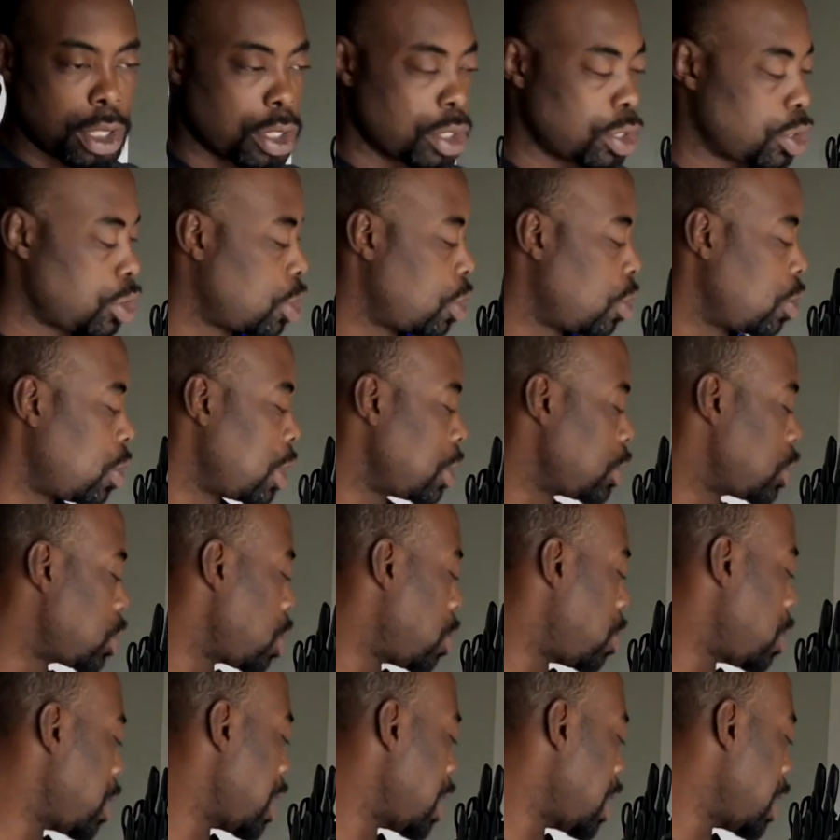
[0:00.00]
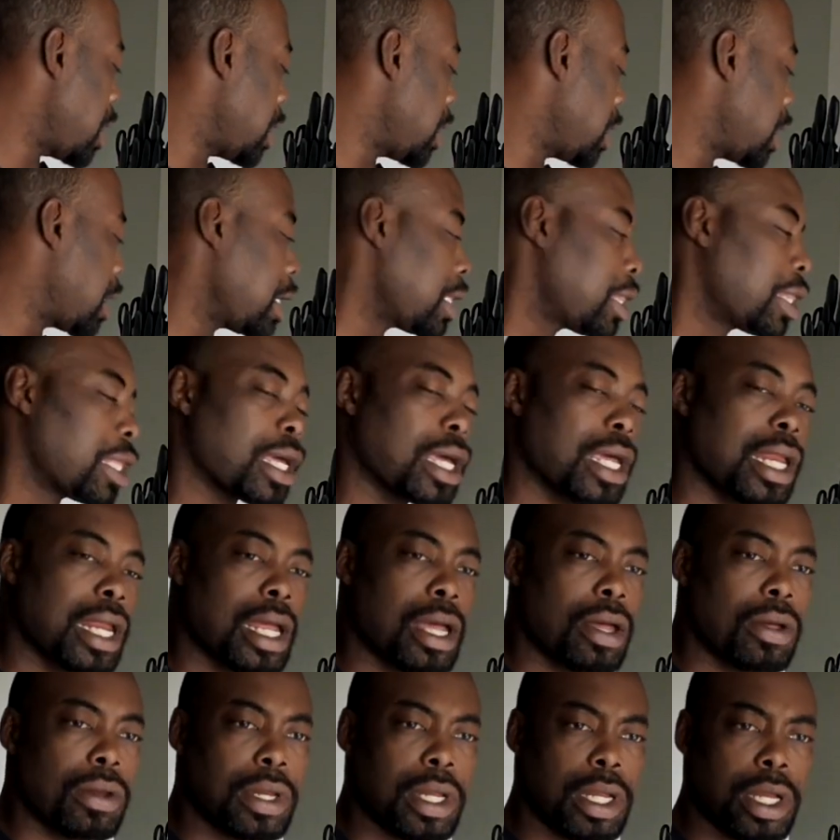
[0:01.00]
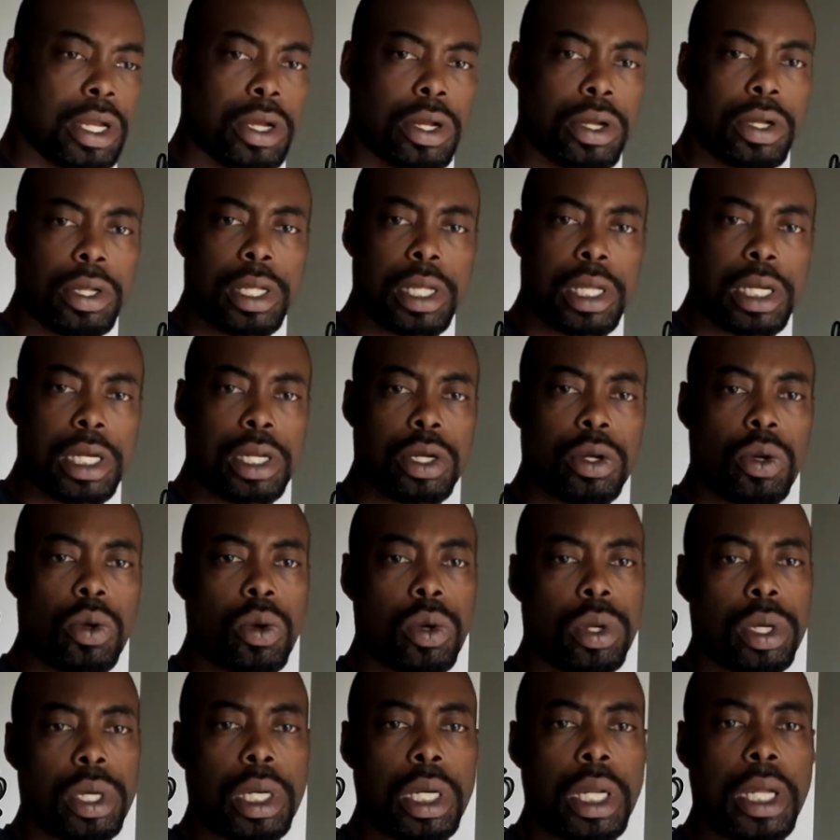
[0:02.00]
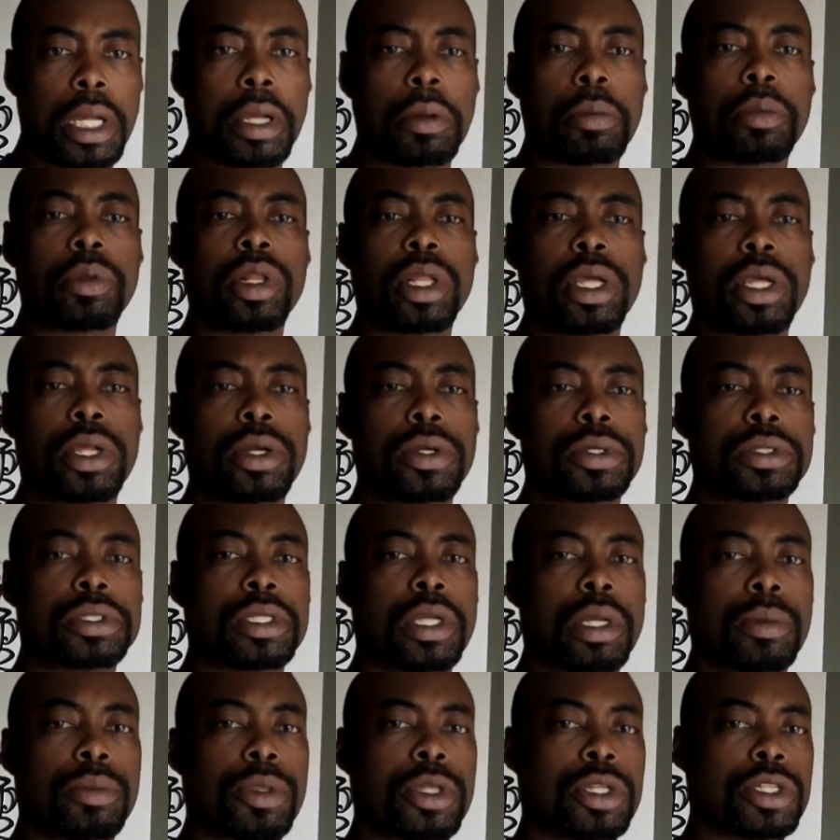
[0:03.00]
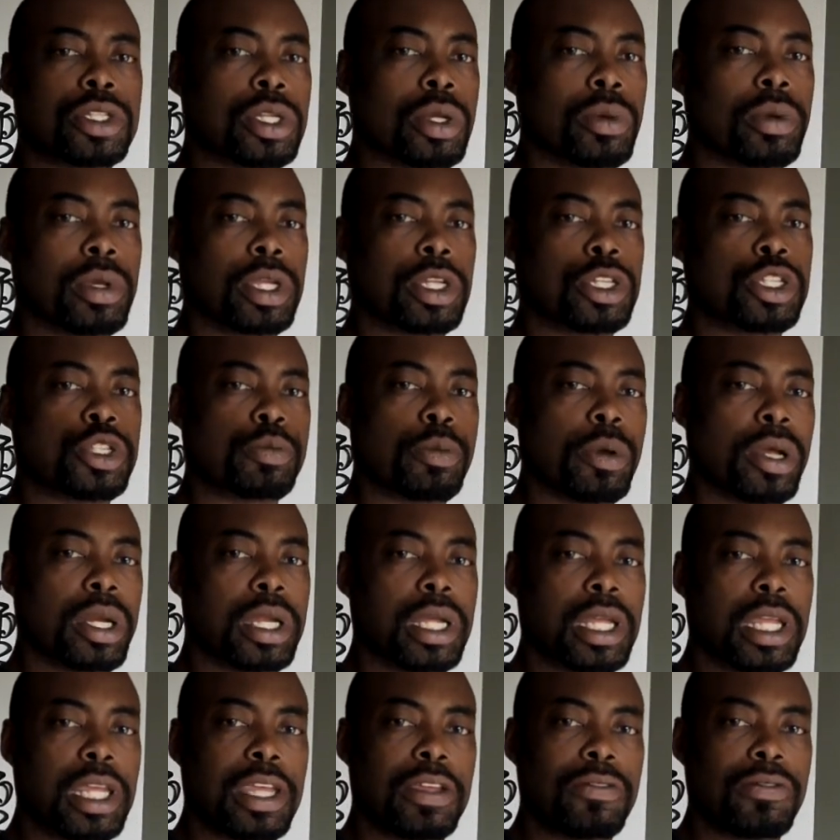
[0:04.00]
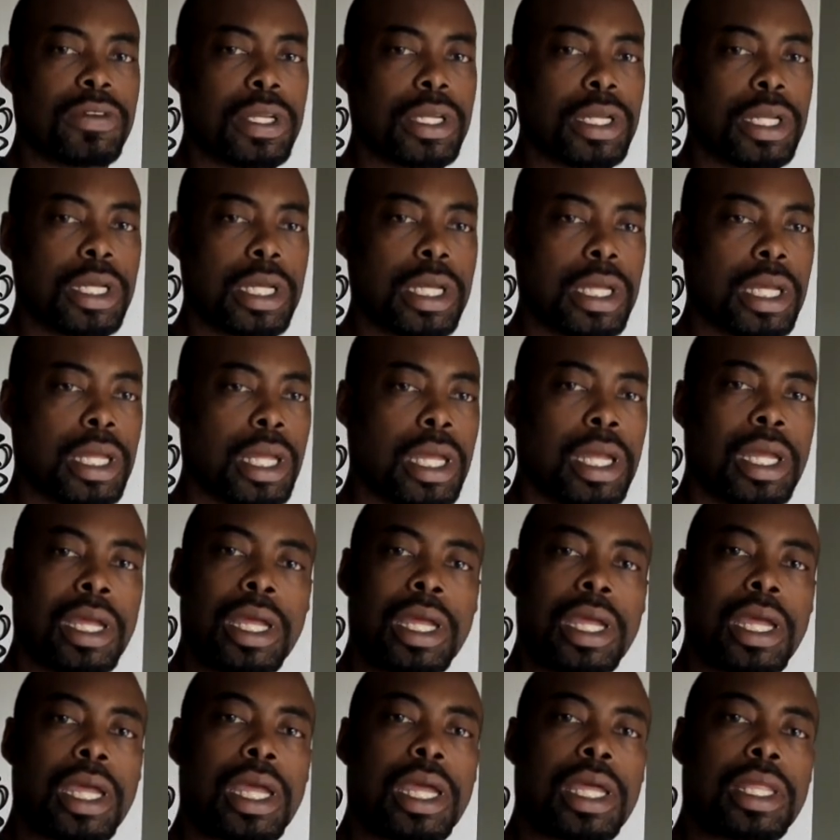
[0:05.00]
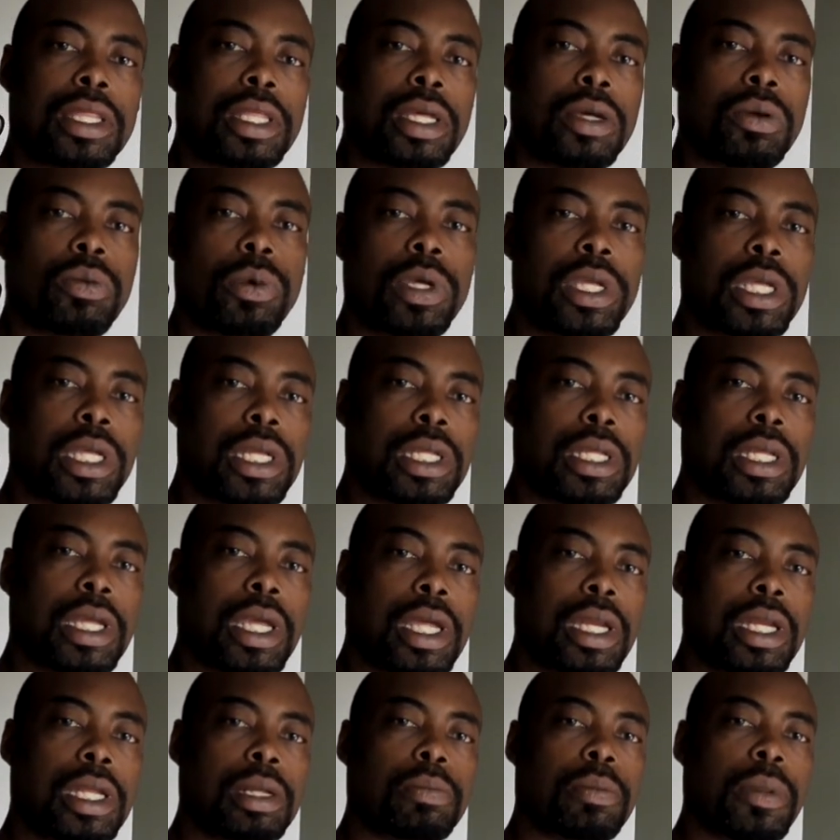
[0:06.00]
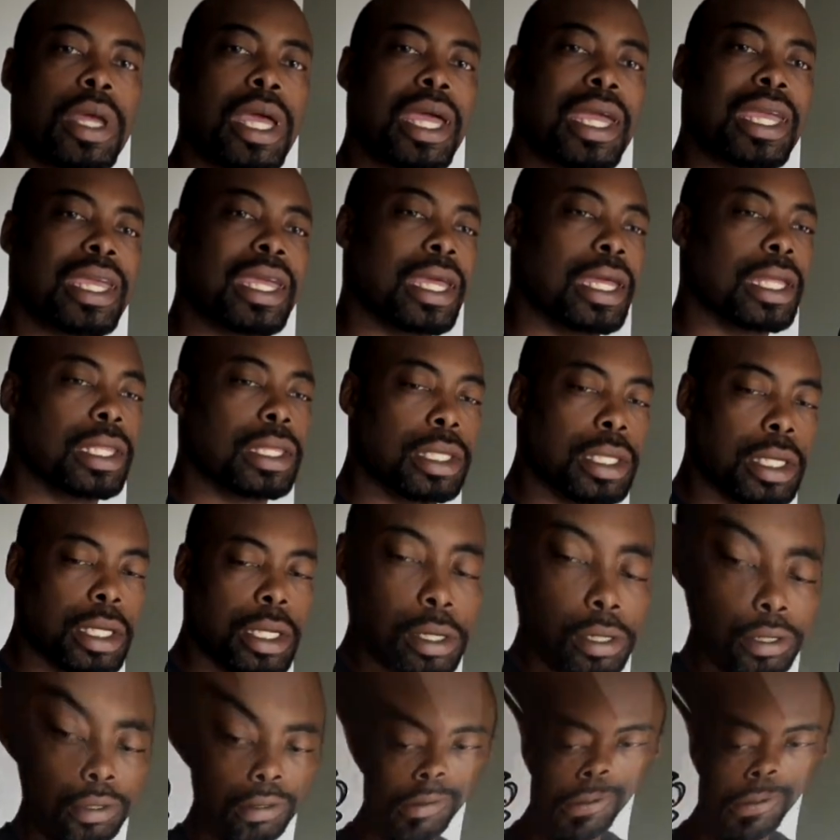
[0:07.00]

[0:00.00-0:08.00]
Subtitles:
So let's go ahead and get that out here, get it on like a plate or something so we can spread it evenly, and then we can get it back in there.